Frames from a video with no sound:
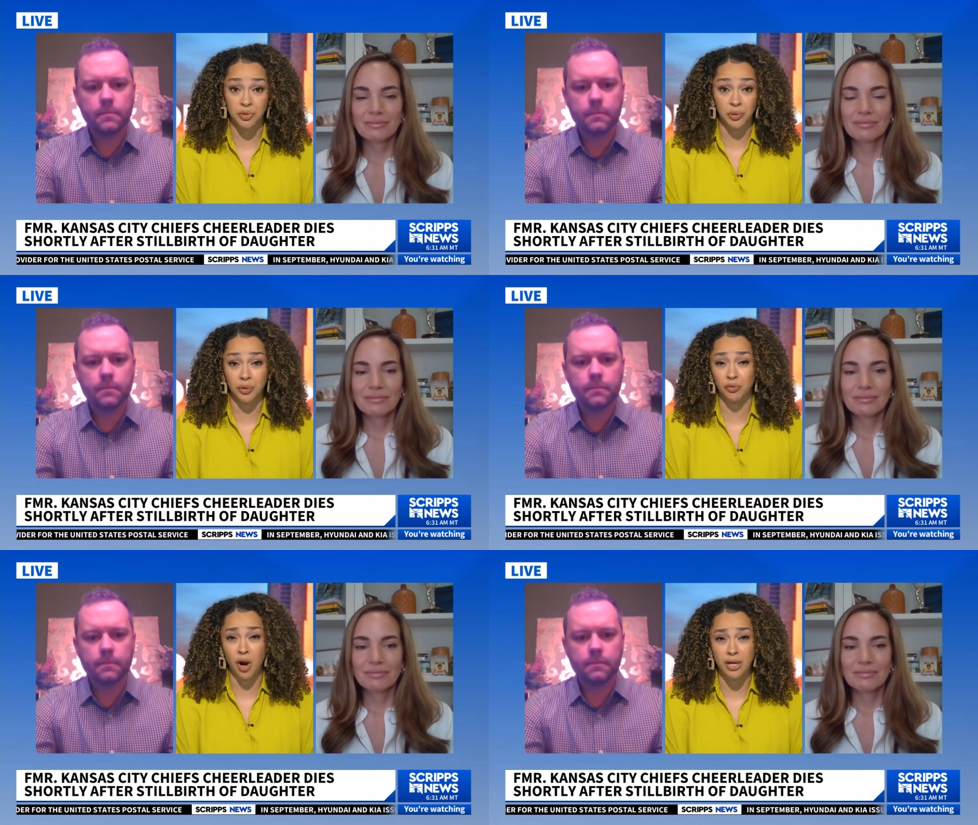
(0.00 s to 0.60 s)

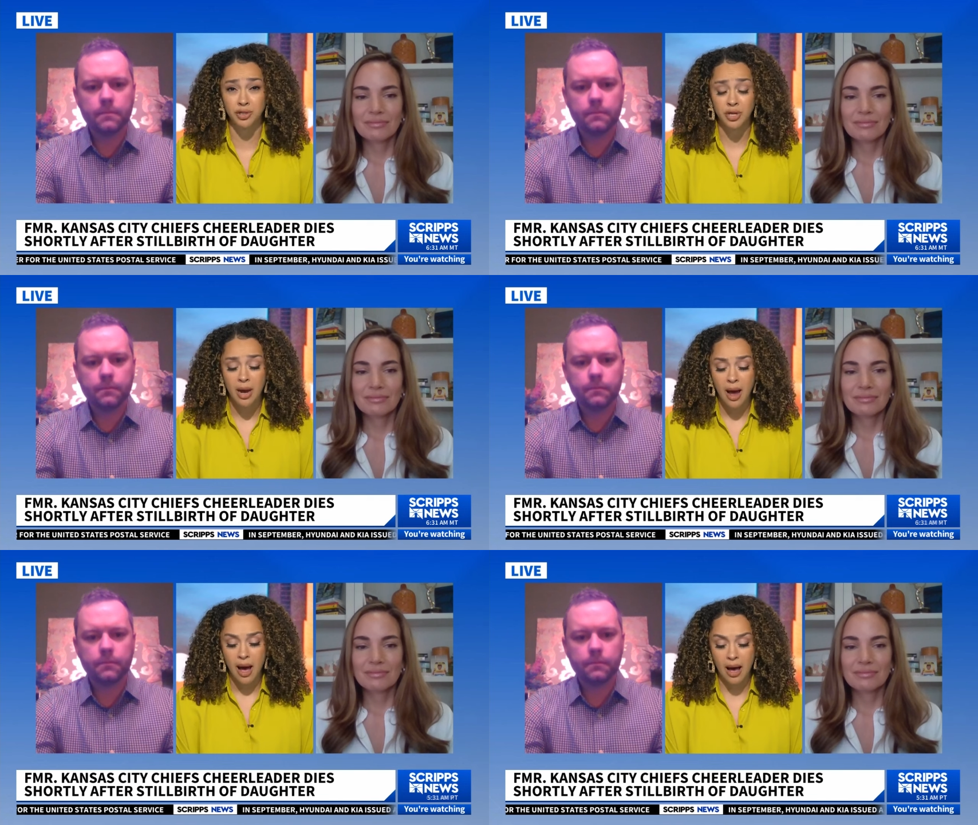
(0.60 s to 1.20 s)
Speaker 1: crushed.
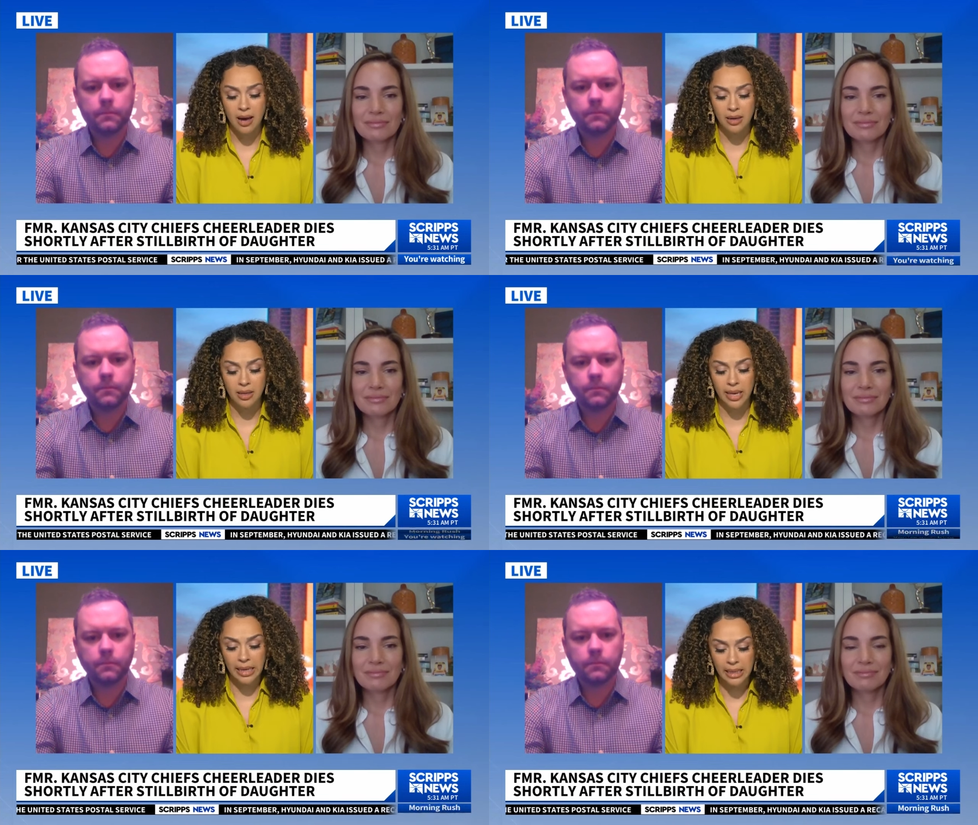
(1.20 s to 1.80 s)
Uh,
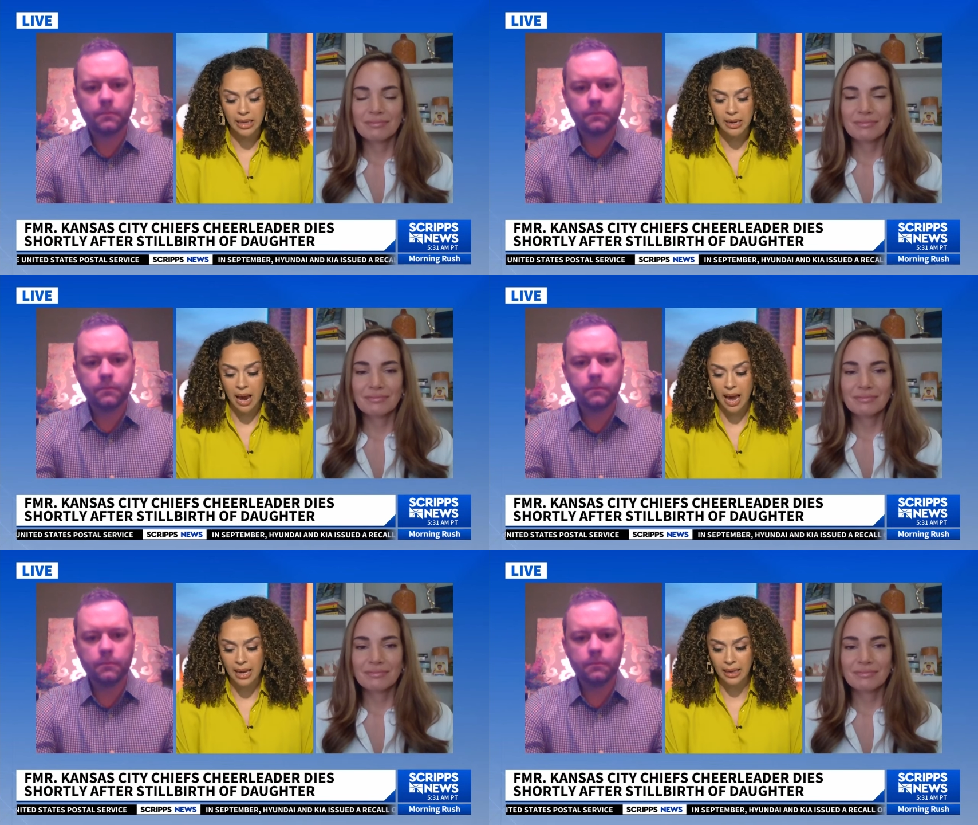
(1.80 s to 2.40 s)
Clayton,
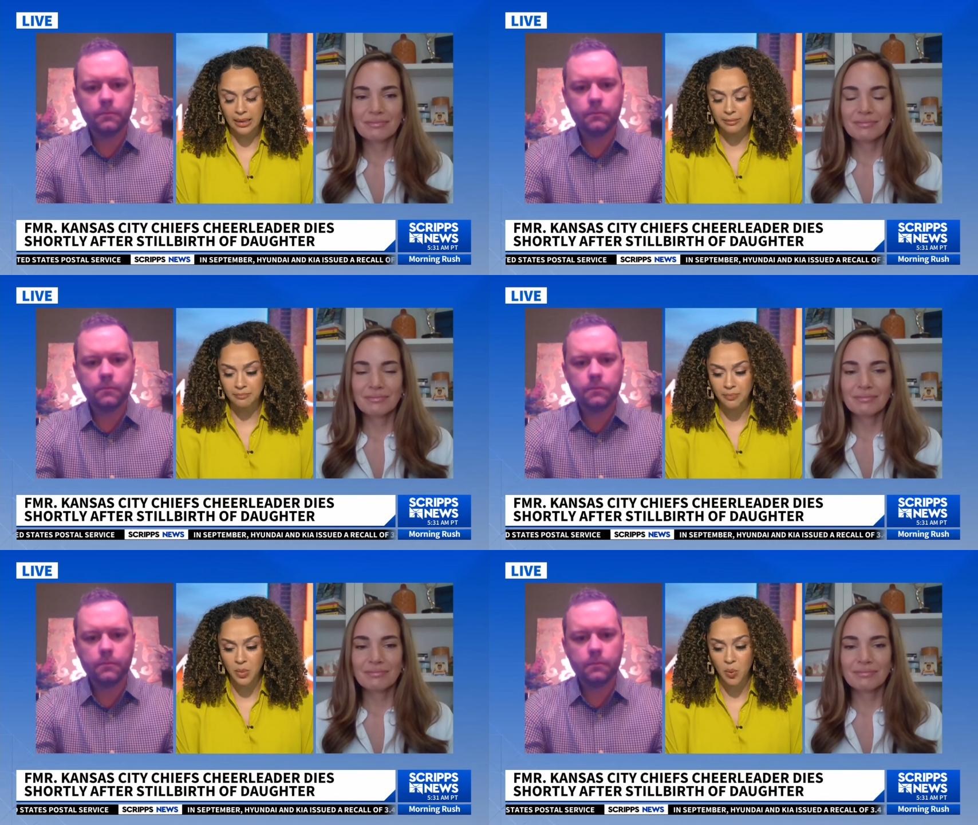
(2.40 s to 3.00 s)
I
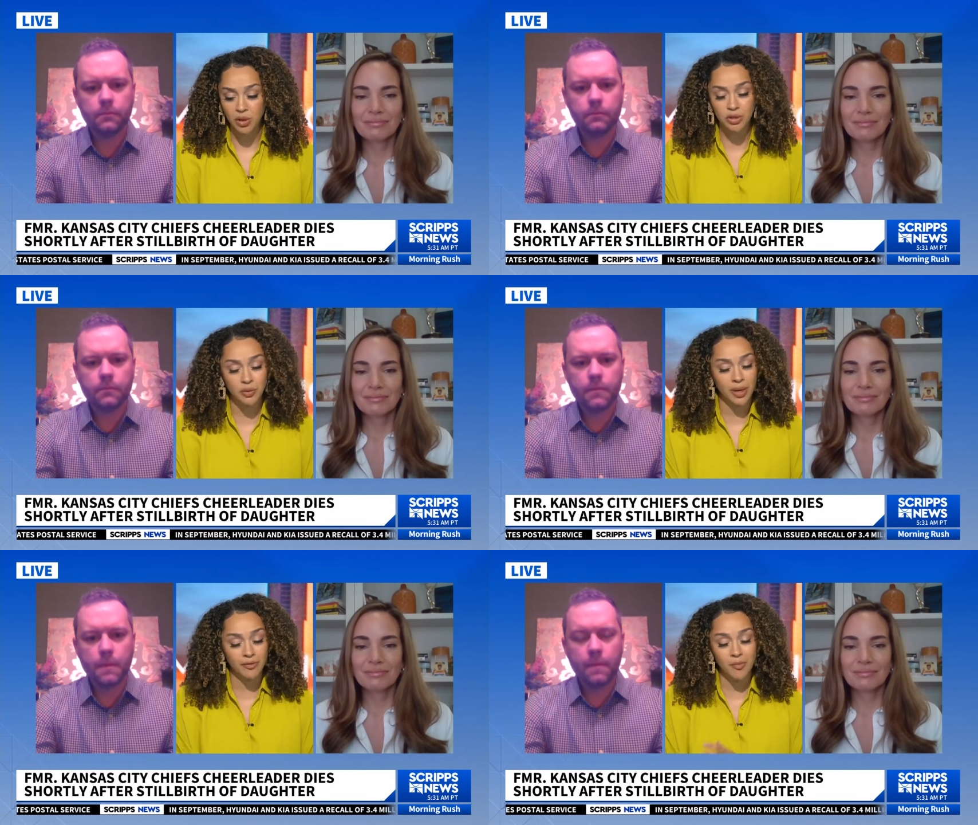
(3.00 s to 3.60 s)
want to do
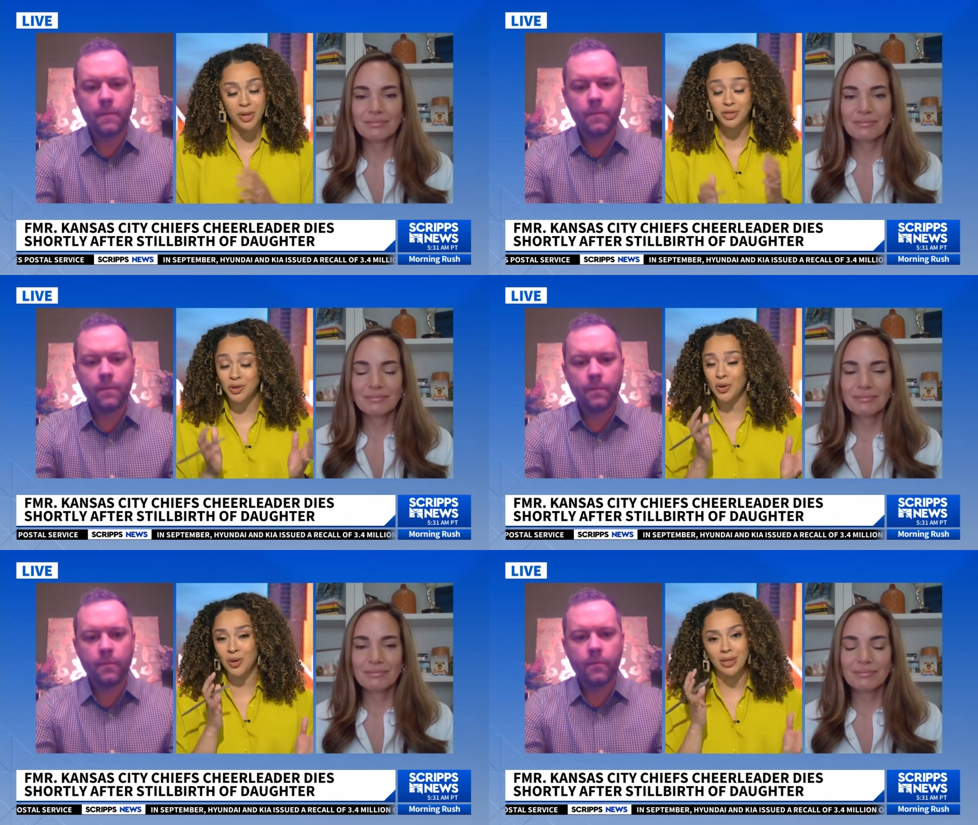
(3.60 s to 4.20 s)
kind of a
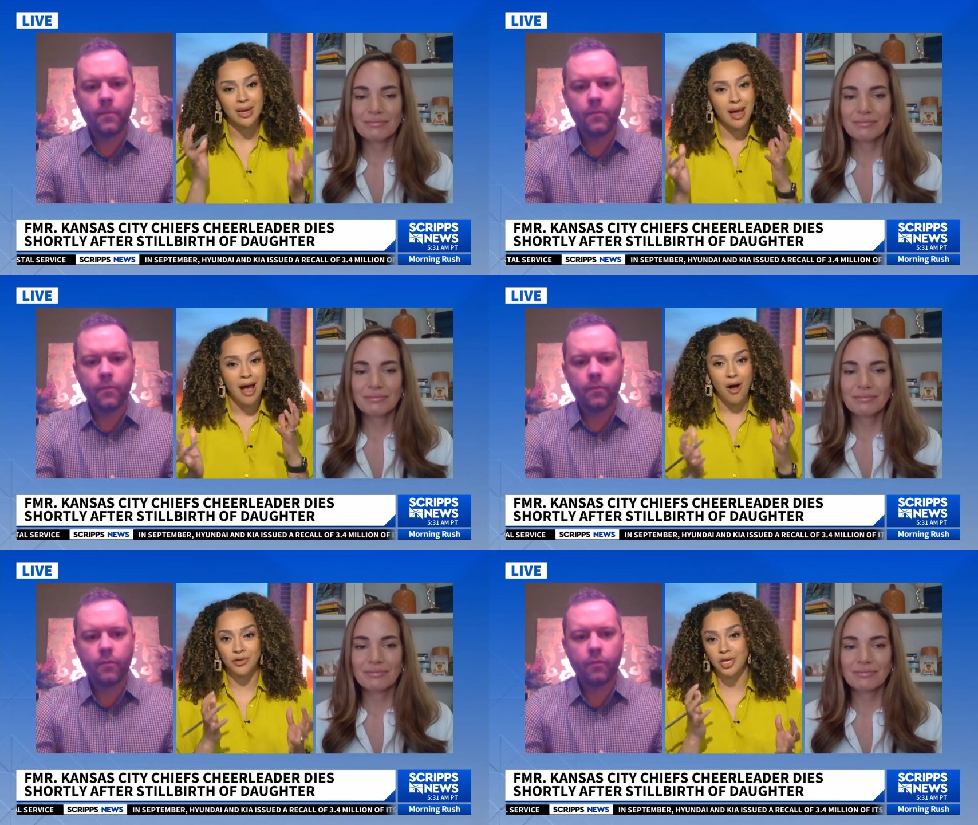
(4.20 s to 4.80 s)
mental
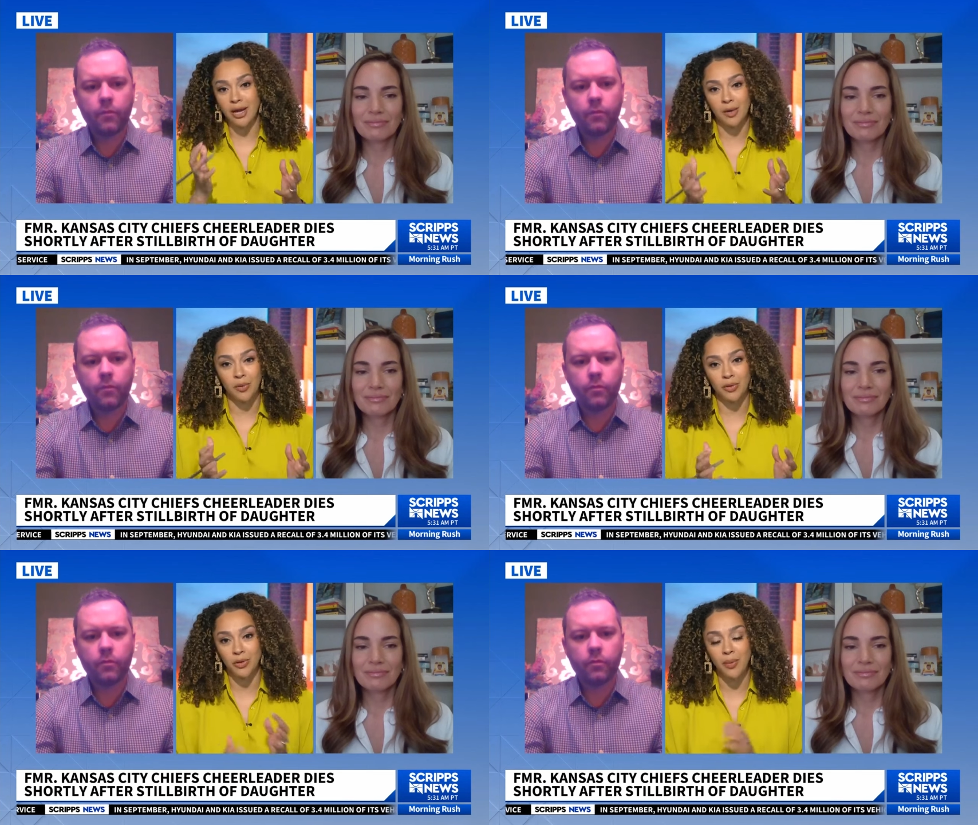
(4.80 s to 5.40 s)
health check-in with
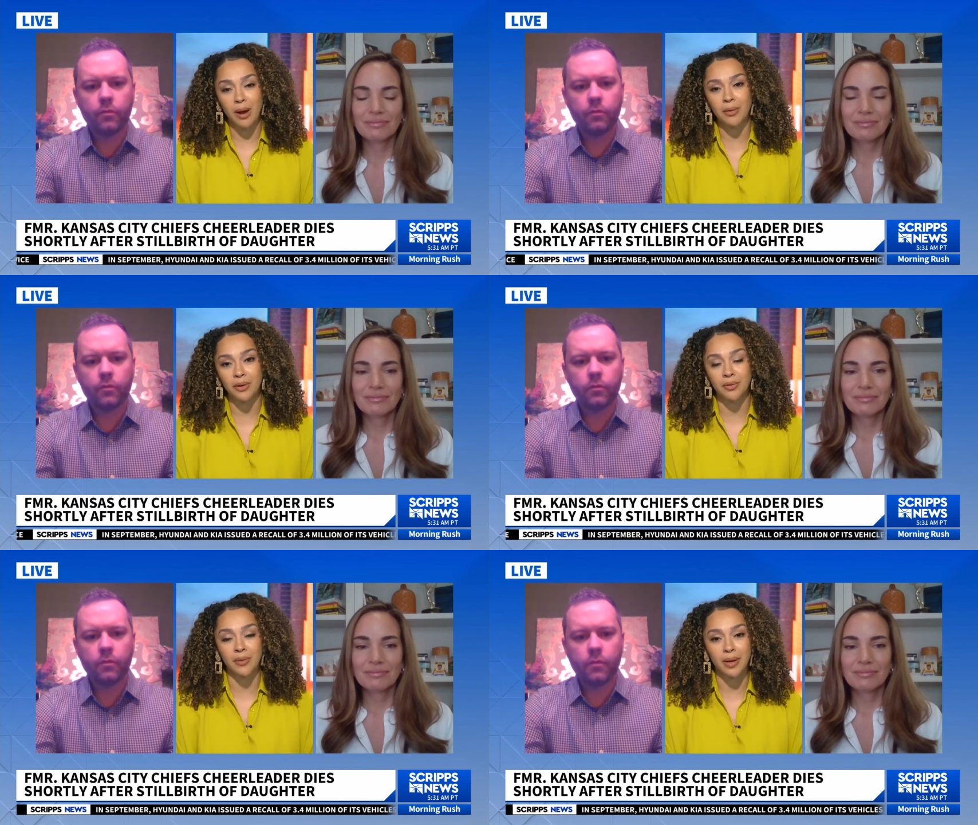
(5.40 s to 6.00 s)
you. How are you
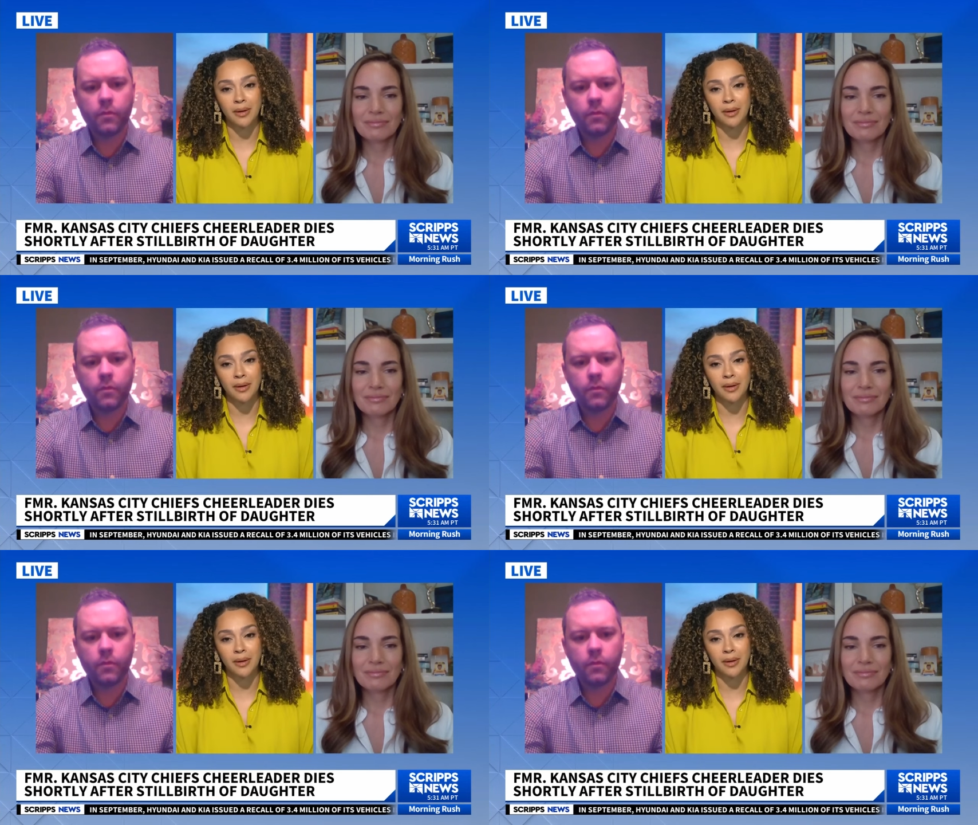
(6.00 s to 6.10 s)
doing?